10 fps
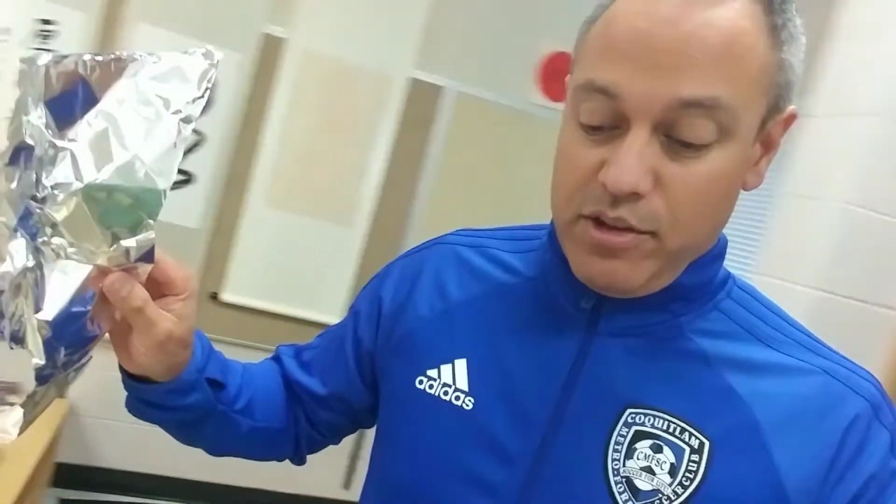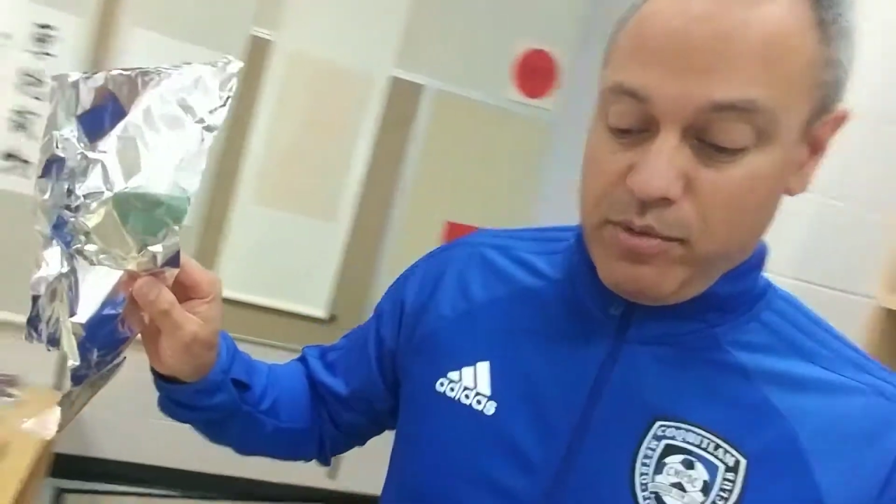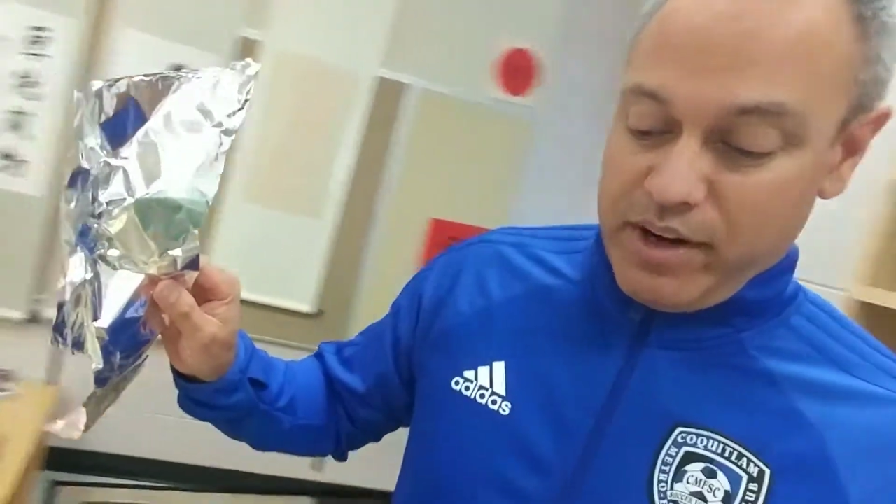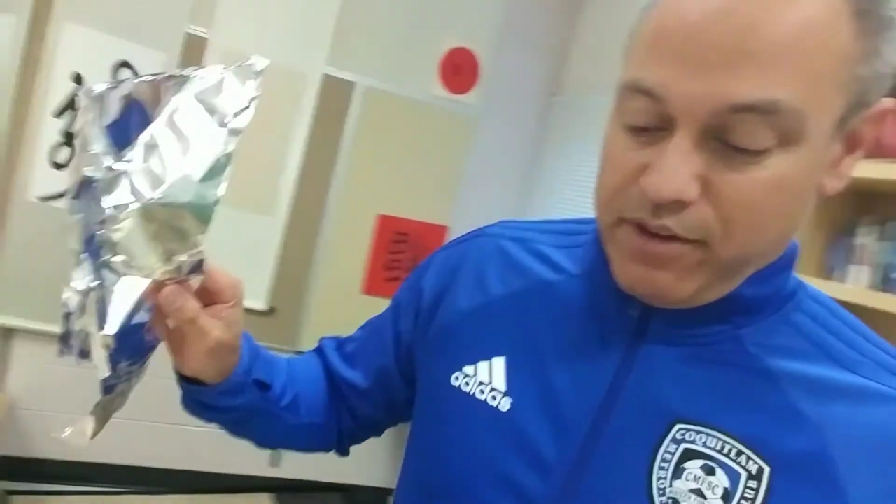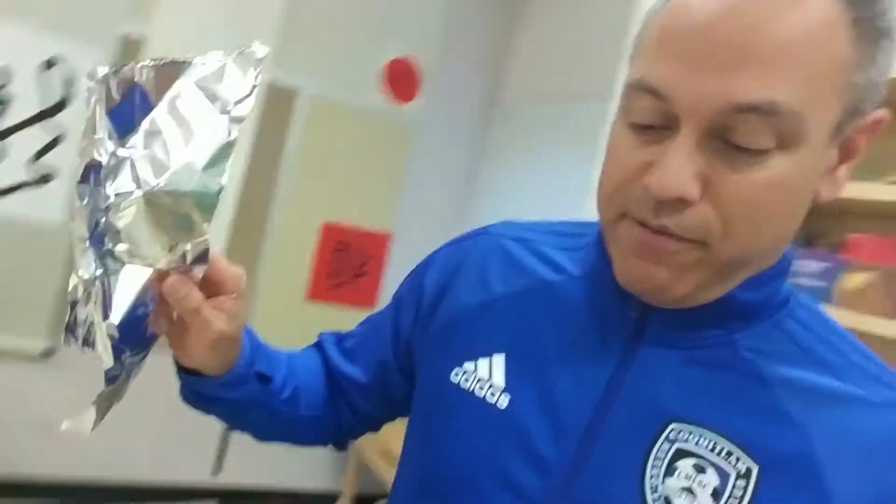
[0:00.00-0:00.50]
other
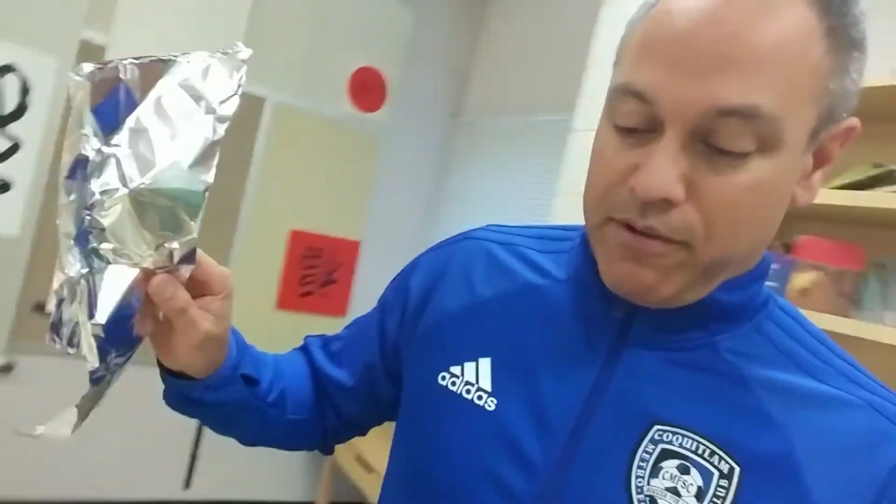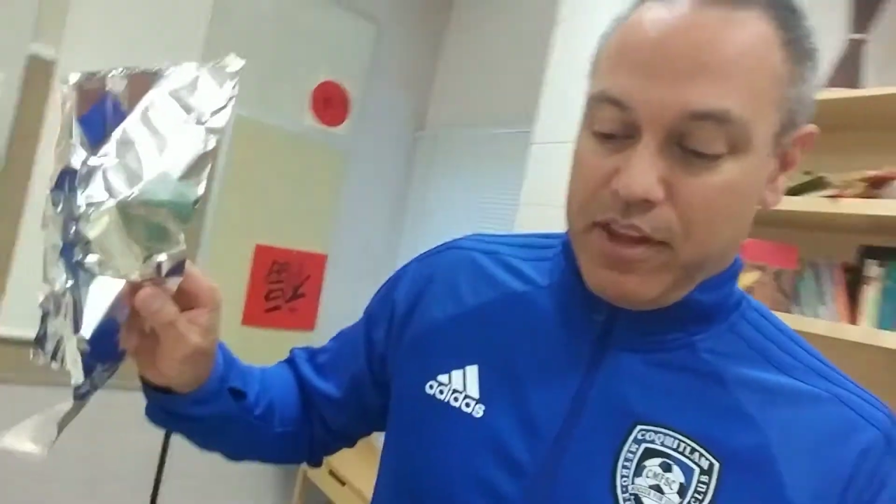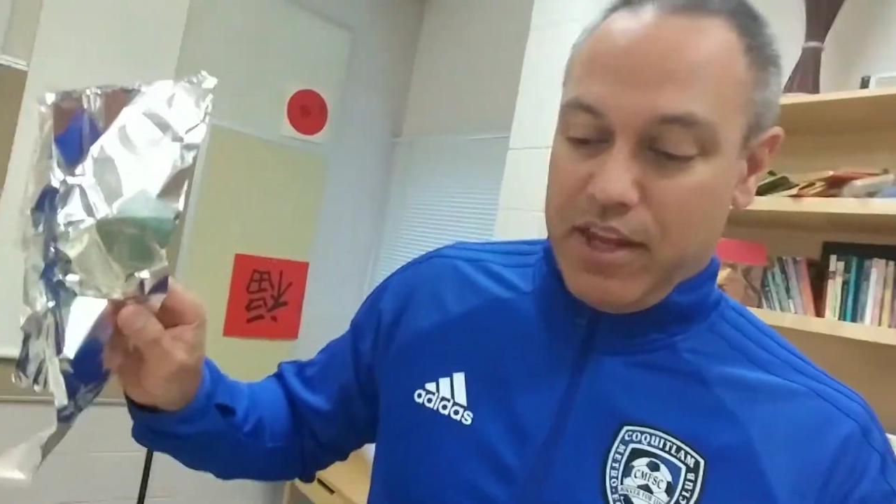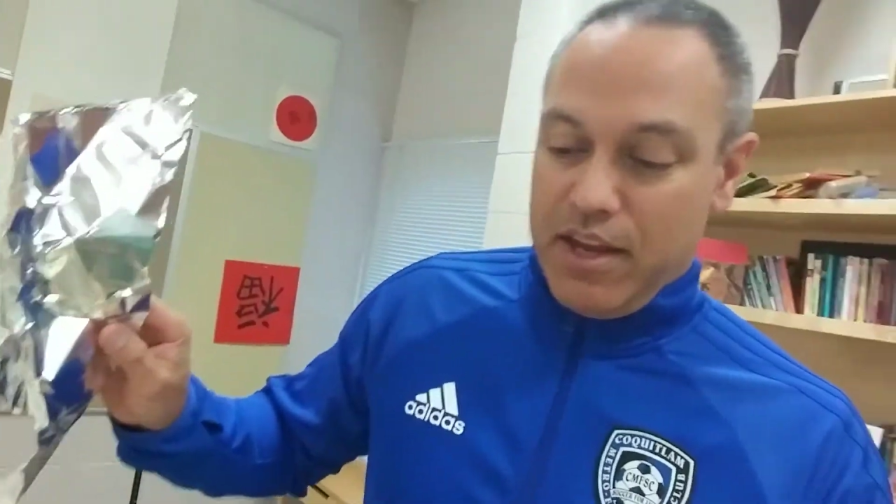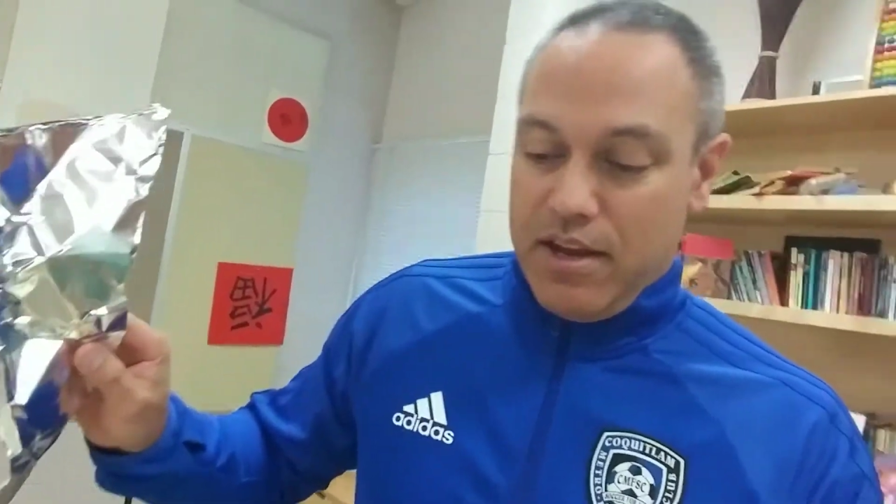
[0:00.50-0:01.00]
wire for
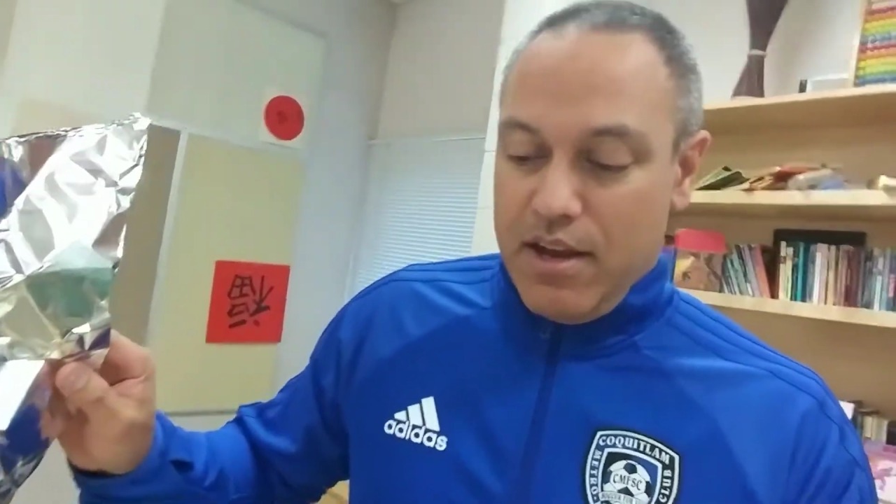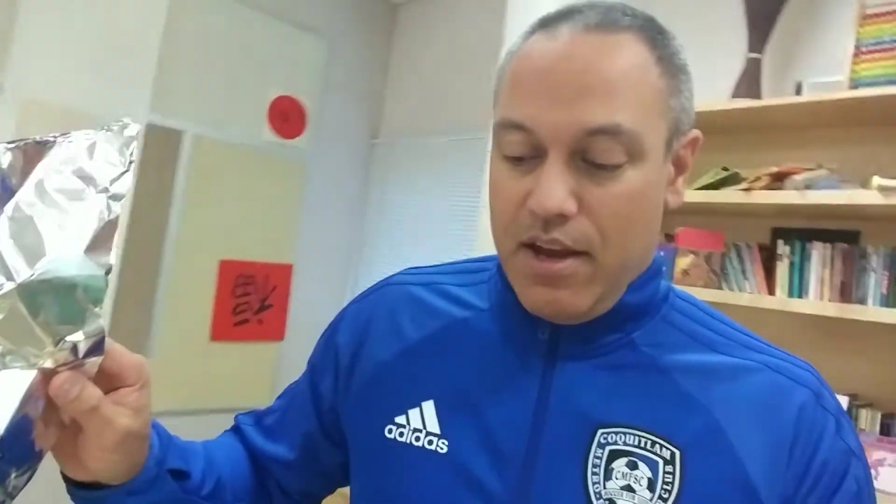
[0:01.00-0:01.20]
the